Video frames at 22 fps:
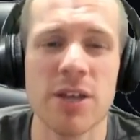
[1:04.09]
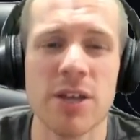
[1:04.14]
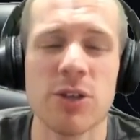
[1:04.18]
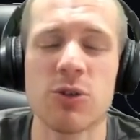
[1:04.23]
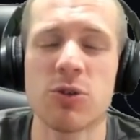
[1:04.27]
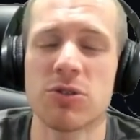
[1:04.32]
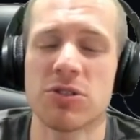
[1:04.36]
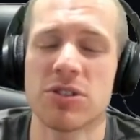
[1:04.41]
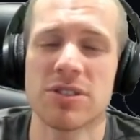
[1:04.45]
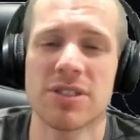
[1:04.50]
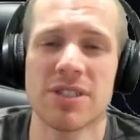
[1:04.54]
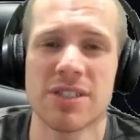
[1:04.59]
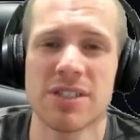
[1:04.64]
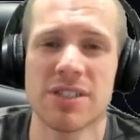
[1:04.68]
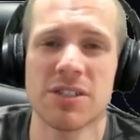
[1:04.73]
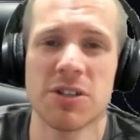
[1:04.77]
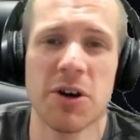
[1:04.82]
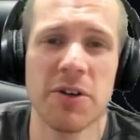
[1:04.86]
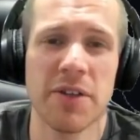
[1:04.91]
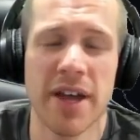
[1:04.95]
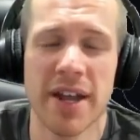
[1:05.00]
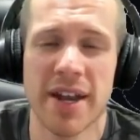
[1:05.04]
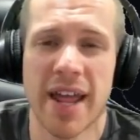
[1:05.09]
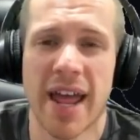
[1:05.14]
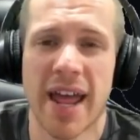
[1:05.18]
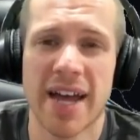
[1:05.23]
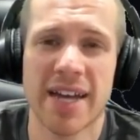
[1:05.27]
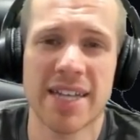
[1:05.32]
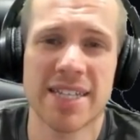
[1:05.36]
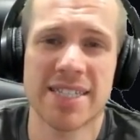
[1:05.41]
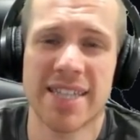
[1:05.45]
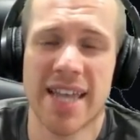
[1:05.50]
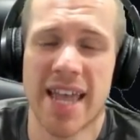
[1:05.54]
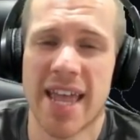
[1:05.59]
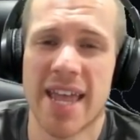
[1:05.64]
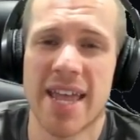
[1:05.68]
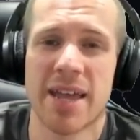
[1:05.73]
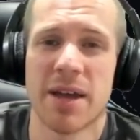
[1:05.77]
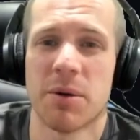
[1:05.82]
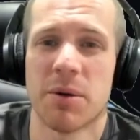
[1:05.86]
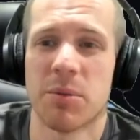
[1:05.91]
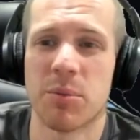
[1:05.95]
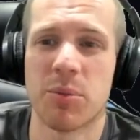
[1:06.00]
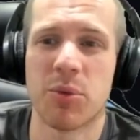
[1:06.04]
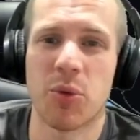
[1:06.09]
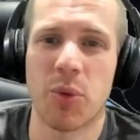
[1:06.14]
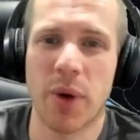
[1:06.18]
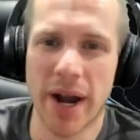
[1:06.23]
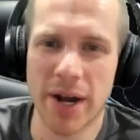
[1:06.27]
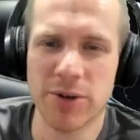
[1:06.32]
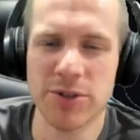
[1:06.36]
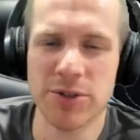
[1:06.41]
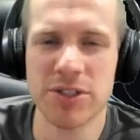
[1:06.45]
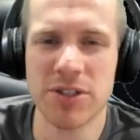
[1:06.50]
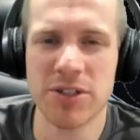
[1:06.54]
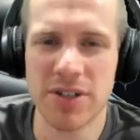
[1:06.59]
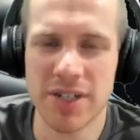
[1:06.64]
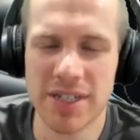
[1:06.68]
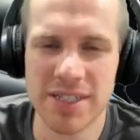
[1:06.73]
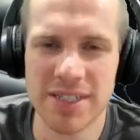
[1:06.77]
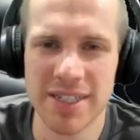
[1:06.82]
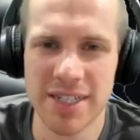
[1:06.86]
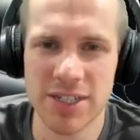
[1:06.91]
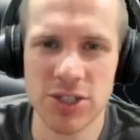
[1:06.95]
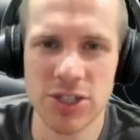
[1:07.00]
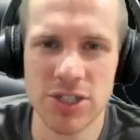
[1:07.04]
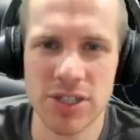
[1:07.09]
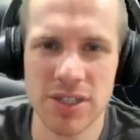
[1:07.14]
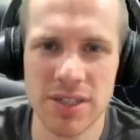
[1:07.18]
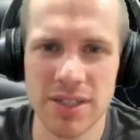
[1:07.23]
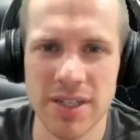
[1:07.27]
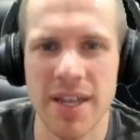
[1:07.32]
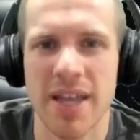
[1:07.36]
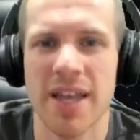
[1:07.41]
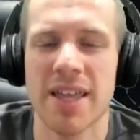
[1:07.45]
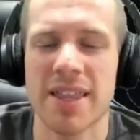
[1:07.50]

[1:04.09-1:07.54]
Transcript: You will just install that as a browser extension.